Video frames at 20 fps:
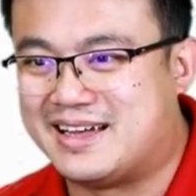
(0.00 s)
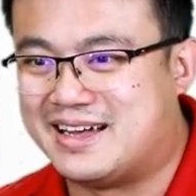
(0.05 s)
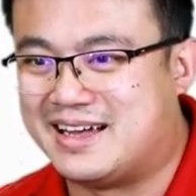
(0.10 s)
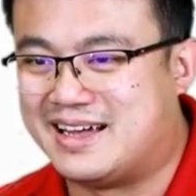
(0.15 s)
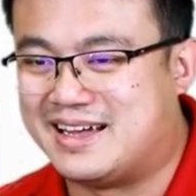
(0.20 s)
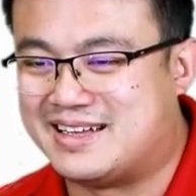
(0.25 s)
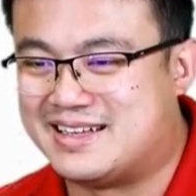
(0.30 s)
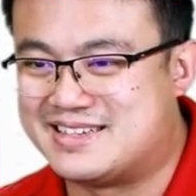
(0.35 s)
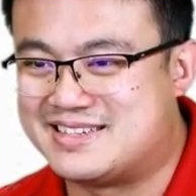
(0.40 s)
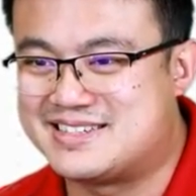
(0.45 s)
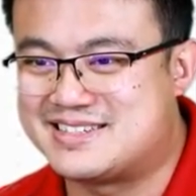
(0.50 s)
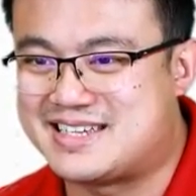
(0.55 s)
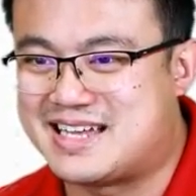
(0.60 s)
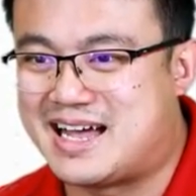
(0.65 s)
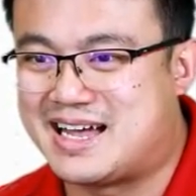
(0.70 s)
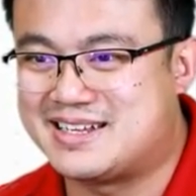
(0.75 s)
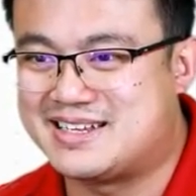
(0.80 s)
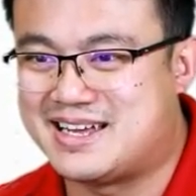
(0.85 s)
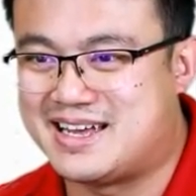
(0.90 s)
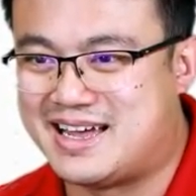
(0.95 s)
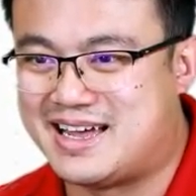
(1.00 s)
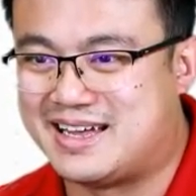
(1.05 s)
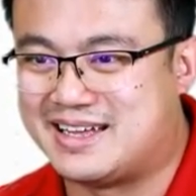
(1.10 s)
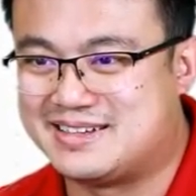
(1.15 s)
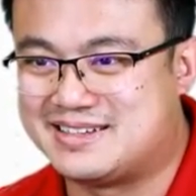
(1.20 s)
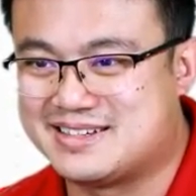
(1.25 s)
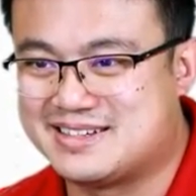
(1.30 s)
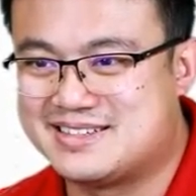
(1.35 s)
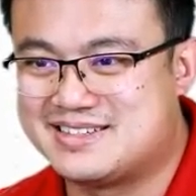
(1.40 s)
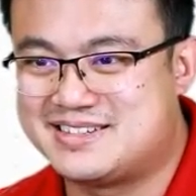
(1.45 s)
starter at
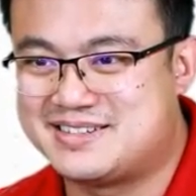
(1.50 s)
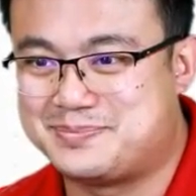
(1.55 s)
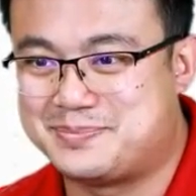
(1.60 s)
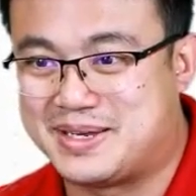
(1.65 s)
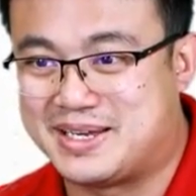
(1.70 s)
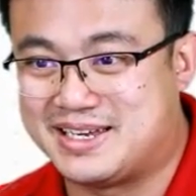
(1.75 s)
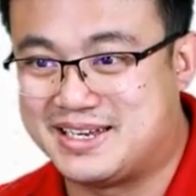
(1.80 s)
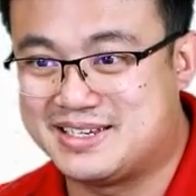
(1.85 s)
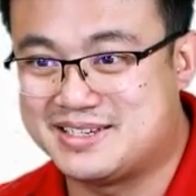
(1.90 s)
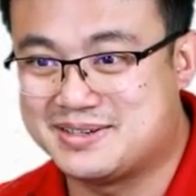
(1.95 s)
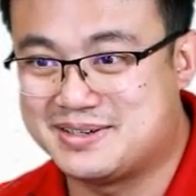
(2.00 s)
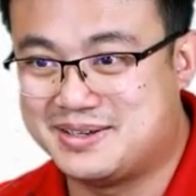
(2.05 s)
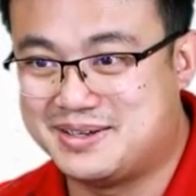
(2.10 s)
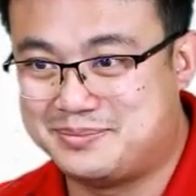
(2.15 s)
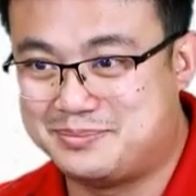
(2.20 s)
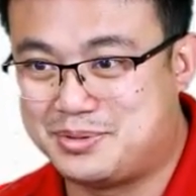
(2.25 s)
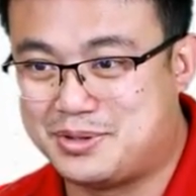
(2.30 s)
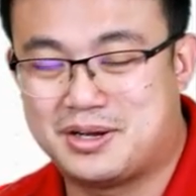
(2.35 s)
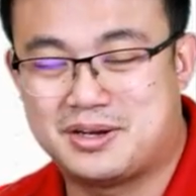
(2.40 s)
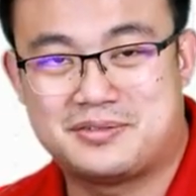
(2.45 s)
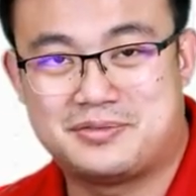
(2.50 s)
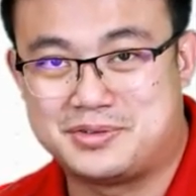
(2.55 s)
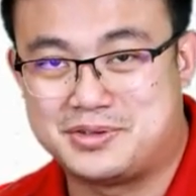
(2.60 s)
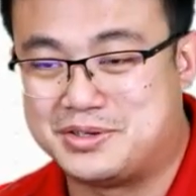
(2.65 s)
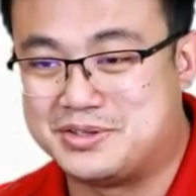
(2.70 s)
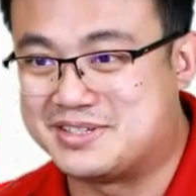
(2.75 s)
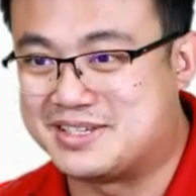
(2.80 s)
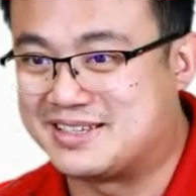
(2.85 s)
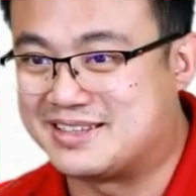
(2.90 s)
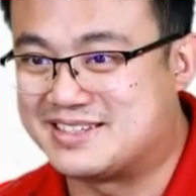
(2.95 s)
speed block
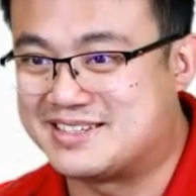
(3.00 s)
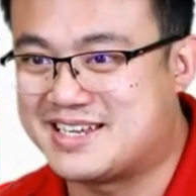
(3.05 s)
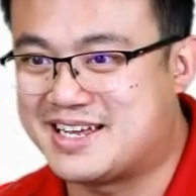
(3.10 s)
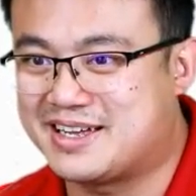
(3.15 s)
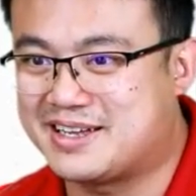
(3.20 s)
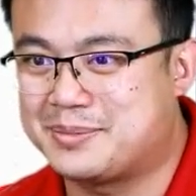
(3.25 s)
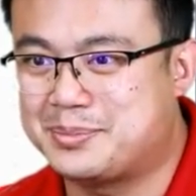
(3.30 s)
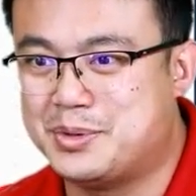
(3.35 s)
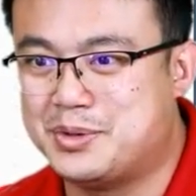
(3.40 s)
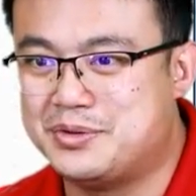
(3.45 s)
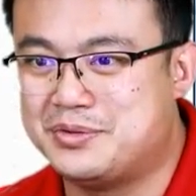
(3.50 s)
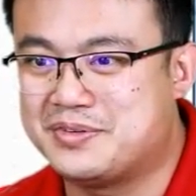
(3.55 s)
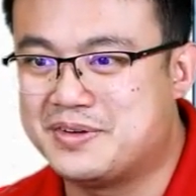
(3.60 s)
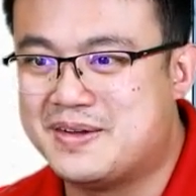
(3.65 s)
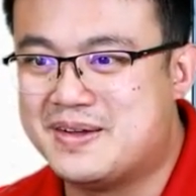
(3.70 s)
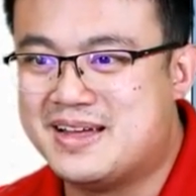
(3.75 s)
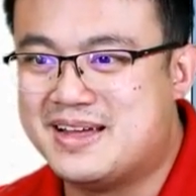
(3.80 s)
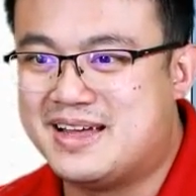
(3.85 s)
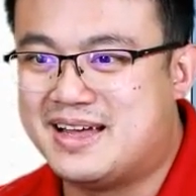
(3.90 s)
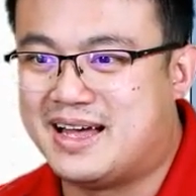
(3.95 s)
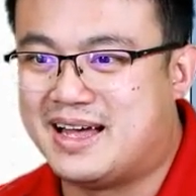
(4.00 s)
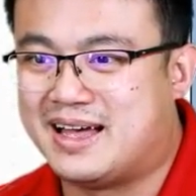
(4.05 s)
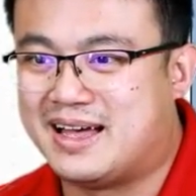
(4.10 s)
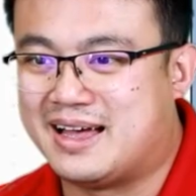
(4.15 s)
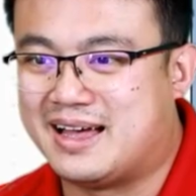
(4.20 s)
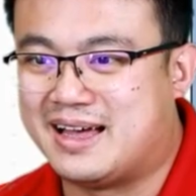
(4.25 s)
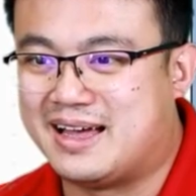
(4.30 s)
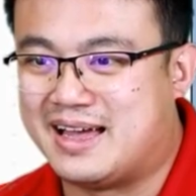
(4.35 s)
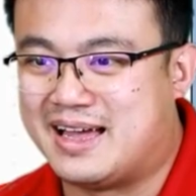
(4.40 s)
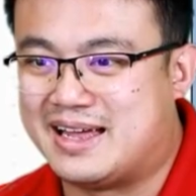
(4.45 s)
using the tank move,
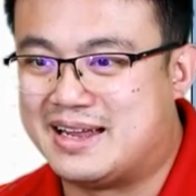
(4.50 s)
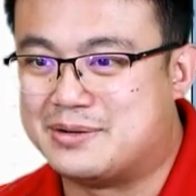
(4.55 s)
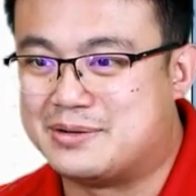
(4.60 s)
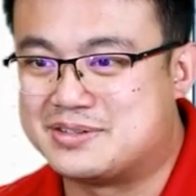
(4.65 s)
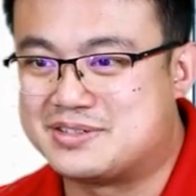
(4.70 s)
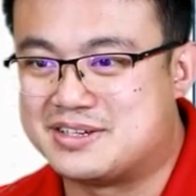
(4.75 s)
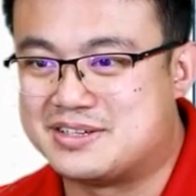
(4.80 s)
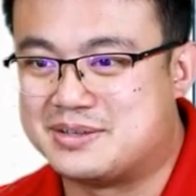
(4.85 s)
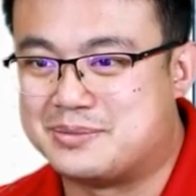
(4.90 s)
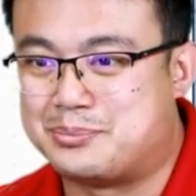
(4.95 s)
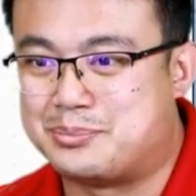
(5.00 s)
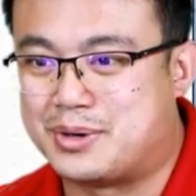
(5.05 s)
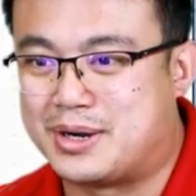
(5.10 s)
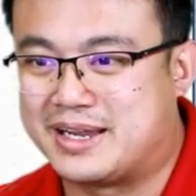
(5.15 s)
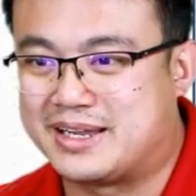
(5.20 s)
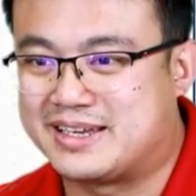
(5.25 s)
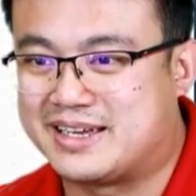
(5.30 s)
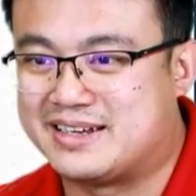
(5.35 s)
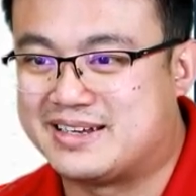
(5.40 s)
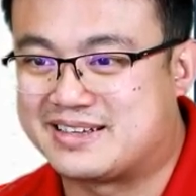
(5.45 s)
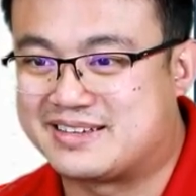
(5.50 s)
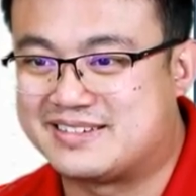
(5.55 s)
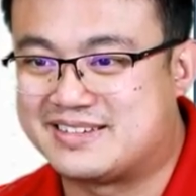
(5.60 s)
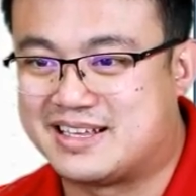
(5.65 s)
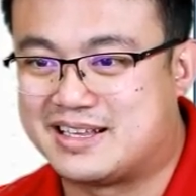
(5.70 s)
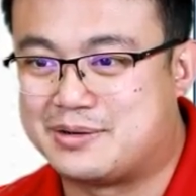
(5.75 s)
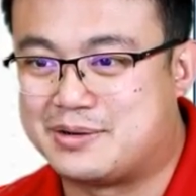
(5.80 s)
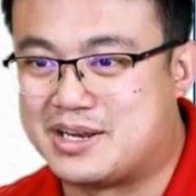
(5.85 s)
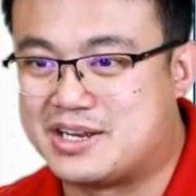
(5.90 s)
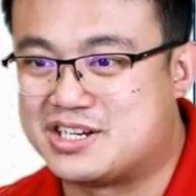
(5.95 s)
and also the brake and
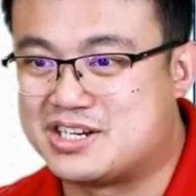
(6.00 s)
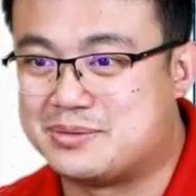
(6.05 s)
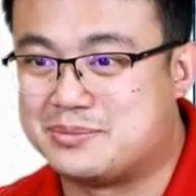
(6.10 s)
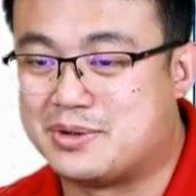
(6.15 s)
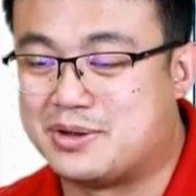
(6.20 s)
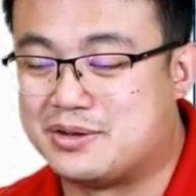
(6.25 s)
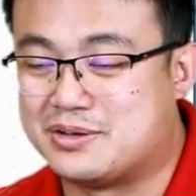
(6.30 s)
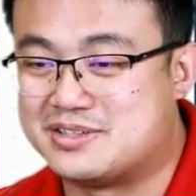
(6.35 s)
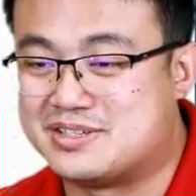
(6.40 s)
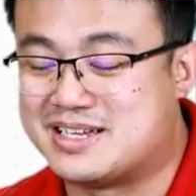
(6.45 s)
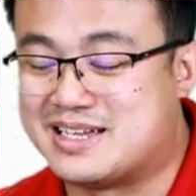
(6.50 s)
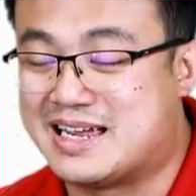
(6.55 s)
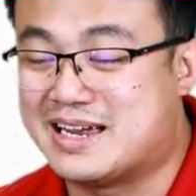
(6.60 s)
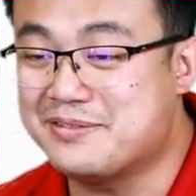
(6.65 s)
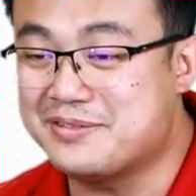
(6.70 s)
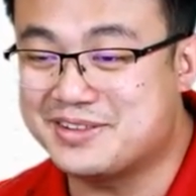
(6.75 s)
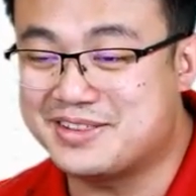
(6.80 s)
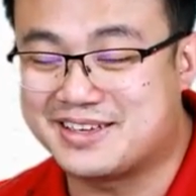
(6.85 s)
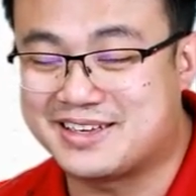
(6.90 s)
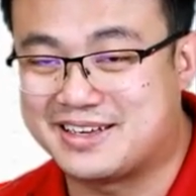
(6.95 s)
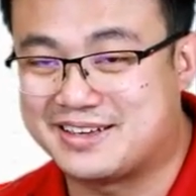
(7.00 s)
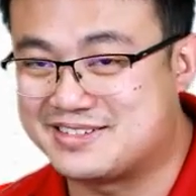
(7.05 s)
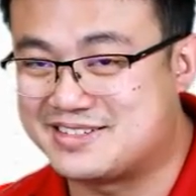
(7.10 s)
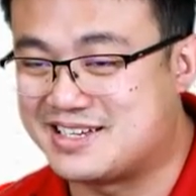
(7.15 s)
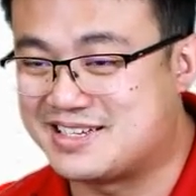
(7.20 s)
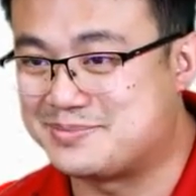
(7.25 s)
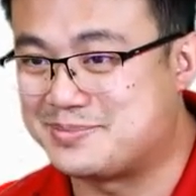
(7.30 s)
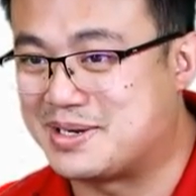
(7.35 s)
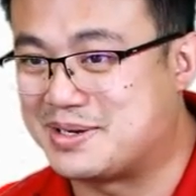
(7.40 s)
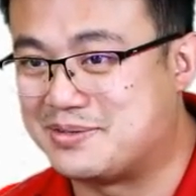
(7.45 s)
acceleration modes. Everything else has
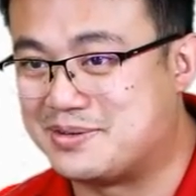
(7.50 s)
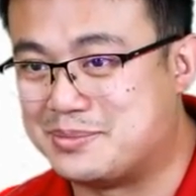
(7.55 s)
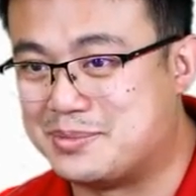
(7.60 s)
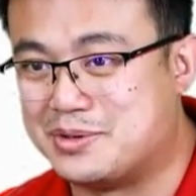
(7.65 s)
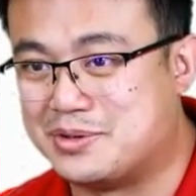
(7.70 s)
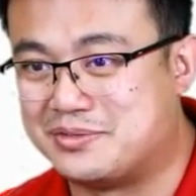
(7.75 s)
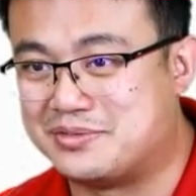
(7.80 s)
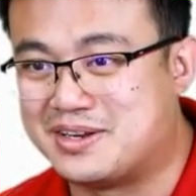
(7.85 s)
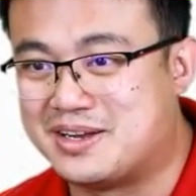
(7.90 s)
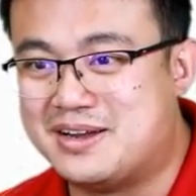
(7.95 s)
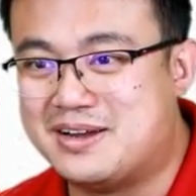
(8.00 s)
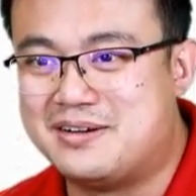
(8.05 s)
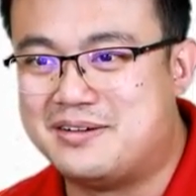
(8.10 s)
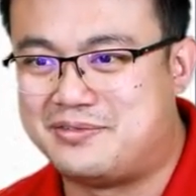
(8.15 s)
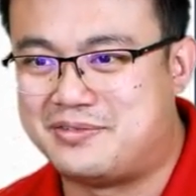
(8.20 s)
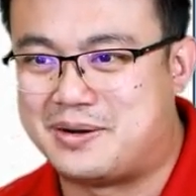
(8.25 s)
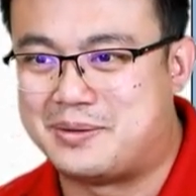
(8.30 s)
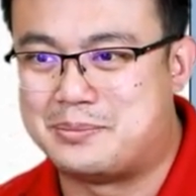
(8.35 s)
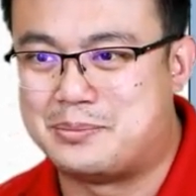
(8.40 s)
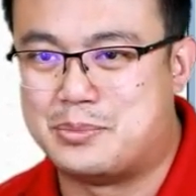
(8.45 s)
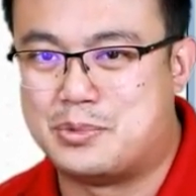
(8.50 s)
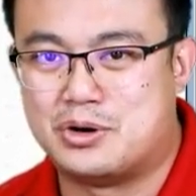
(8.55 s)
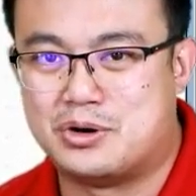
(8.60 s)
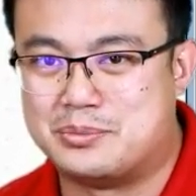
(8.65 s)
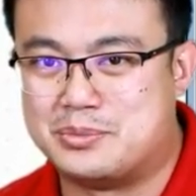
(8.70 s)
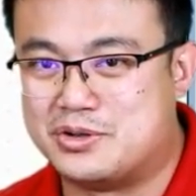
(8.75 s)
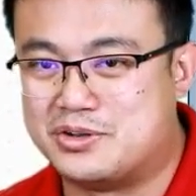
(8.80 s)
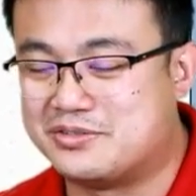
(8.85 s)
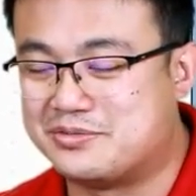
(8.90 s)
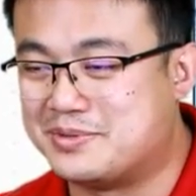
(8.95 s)
been removed from more
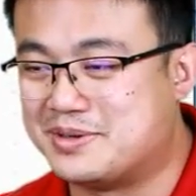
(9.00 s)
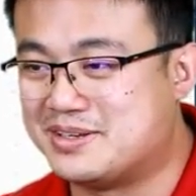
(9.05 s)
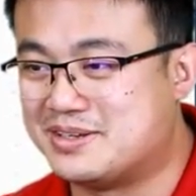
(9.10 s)
movement.